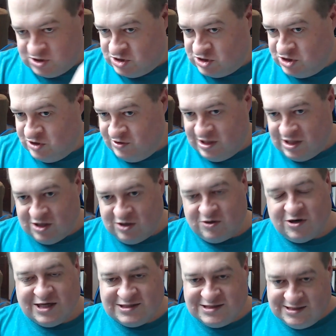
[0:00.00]
shooting
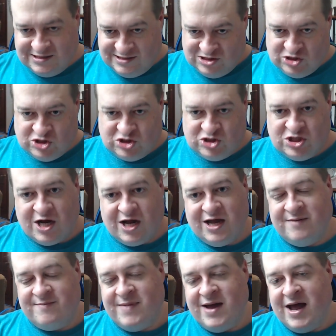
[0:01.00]
across at this
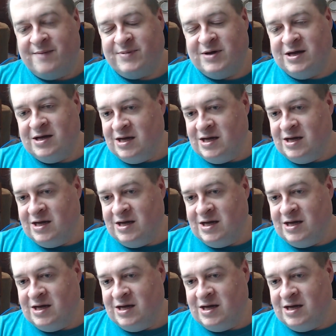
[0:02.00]
giant map.